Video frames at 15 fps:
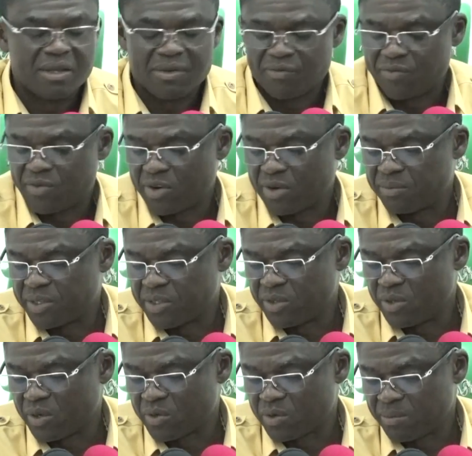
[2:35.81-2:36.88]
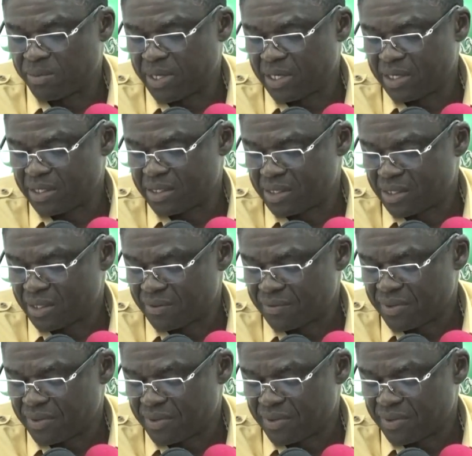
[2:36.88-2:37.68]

From the documents